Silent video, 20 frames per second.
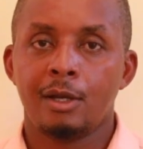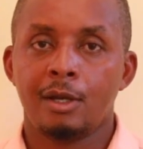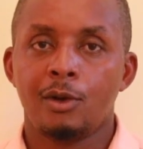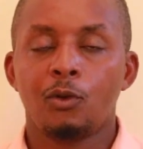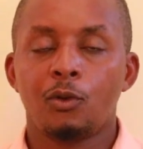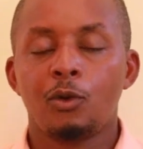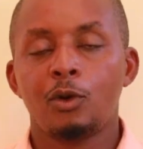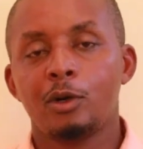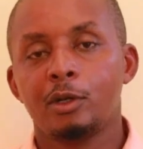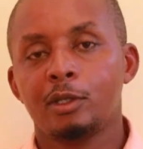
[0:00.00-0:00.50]

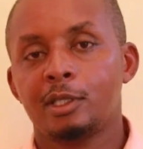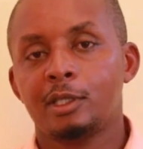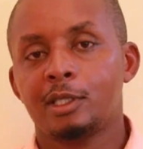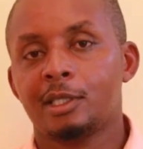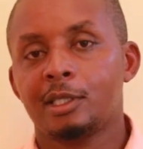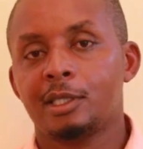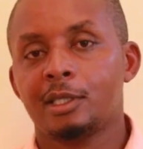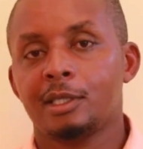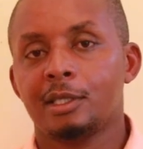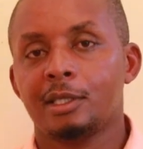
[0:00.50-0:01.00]
What
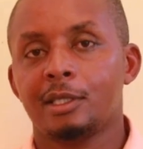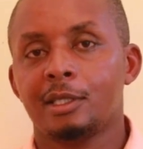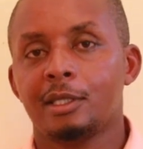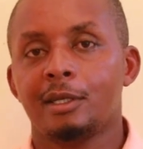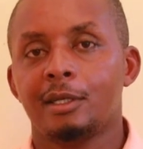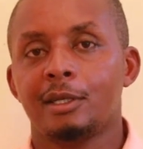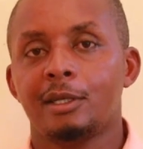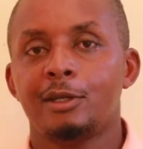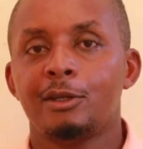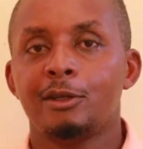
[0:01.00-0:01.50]

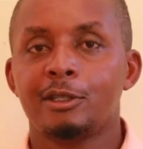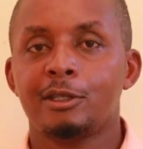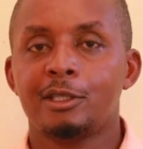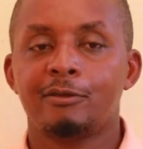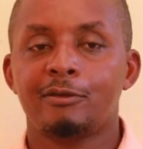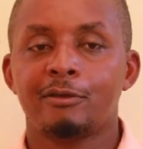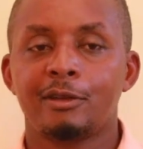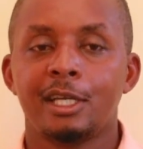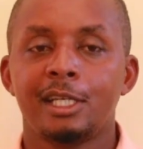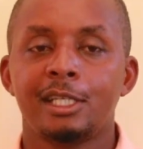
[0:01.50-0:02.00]

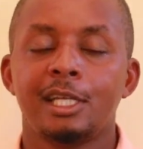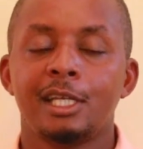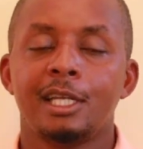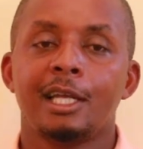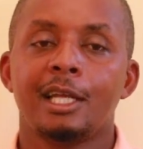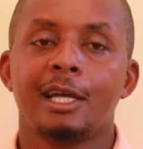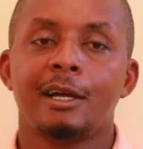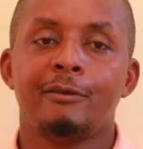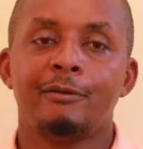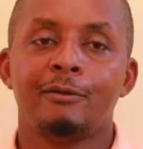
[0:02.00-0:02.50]
notification
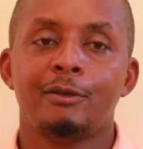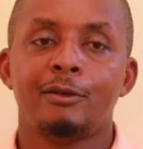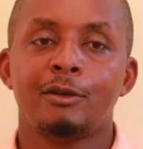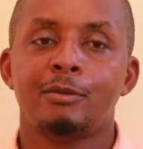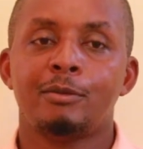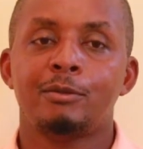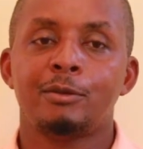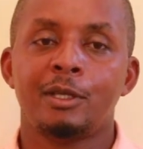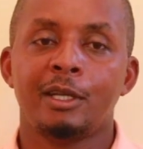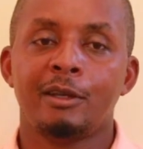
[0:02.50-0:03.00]
have you
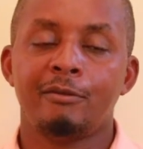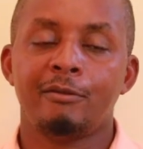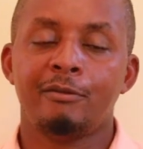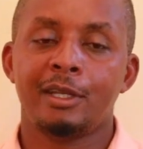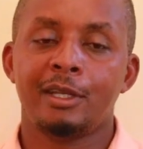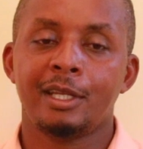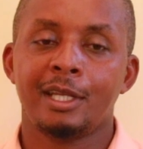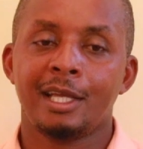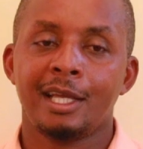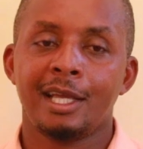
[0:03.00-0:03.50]

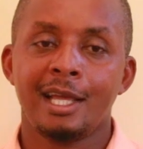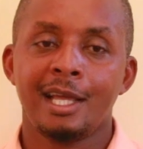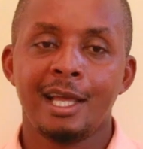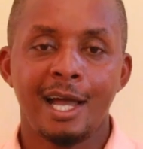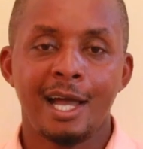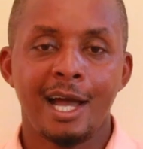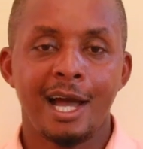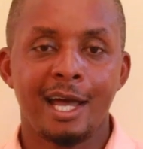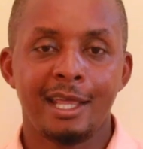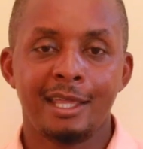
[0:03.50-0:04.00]
observed?
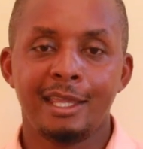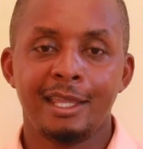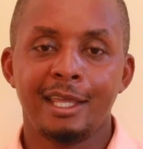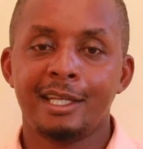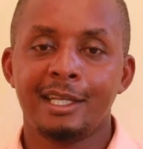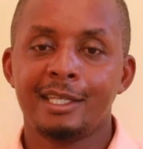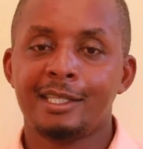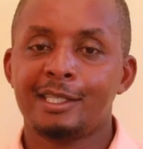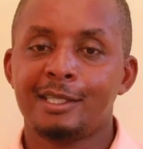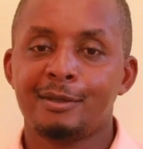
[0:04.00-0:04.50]
Are
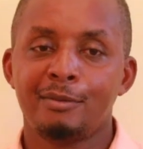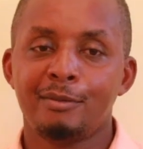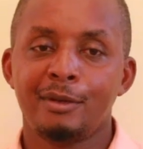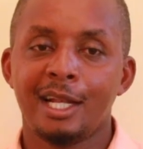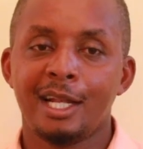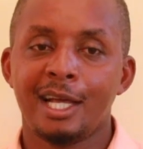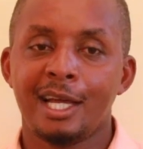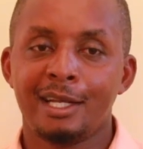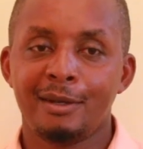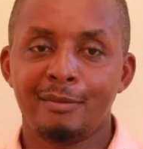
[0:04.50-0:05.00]
they
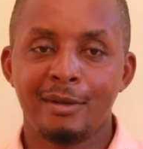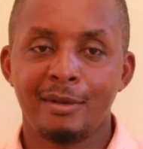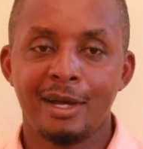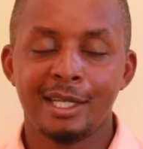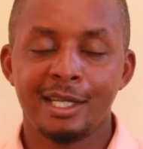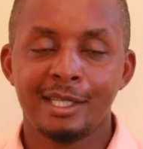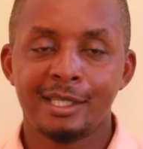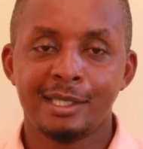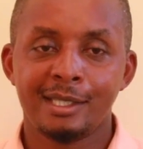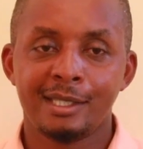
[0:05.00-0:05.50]
similar in
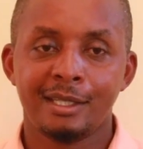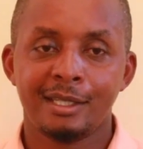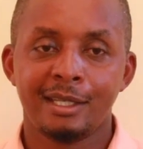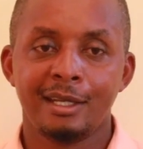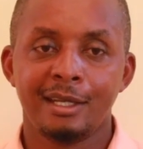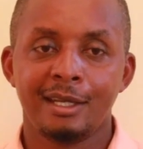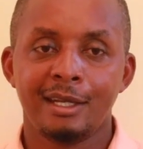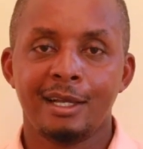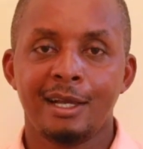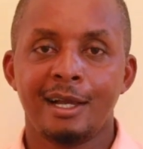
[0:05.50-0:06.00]
mass?
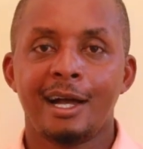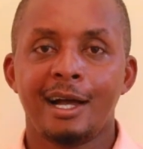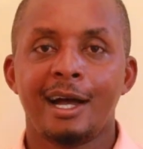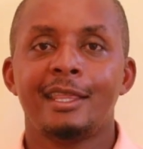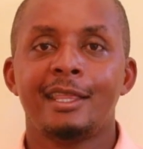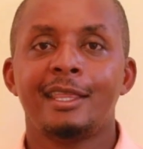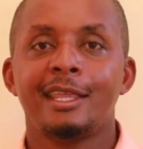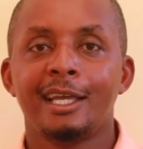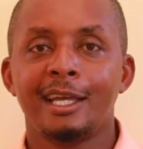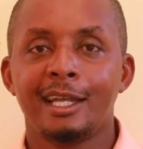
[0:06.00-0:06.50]

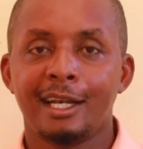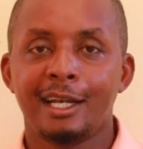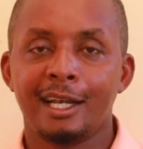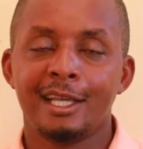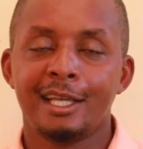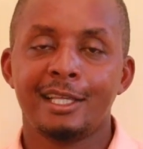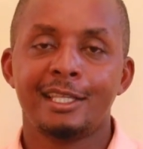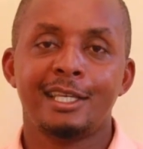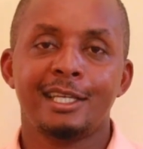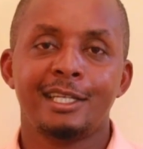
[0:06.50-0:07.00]
Are they
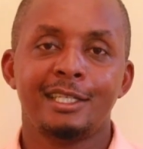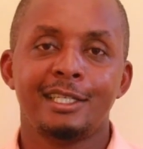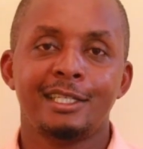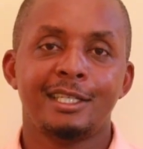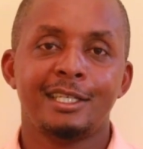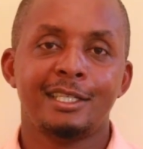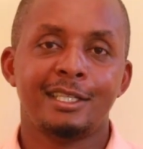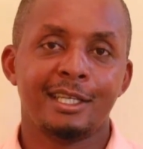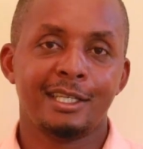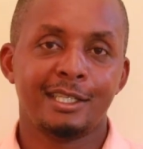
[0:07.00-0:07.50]
relating
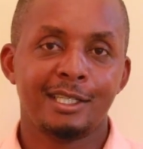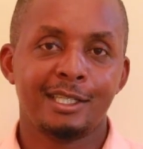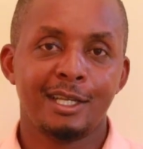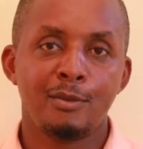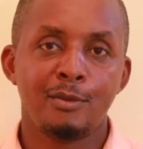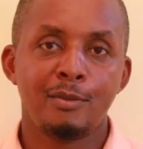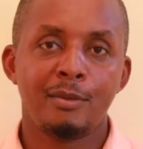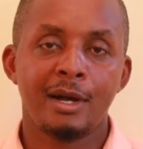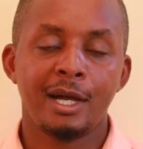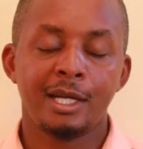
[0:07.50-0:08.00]
in the
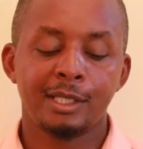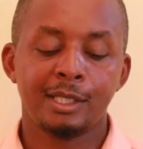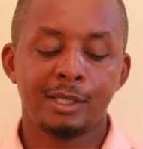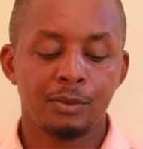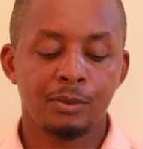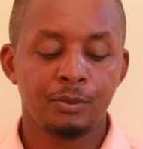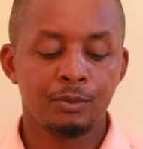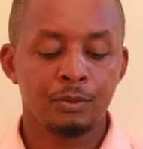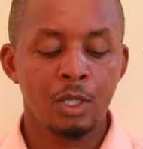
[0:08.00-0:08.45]
same mass?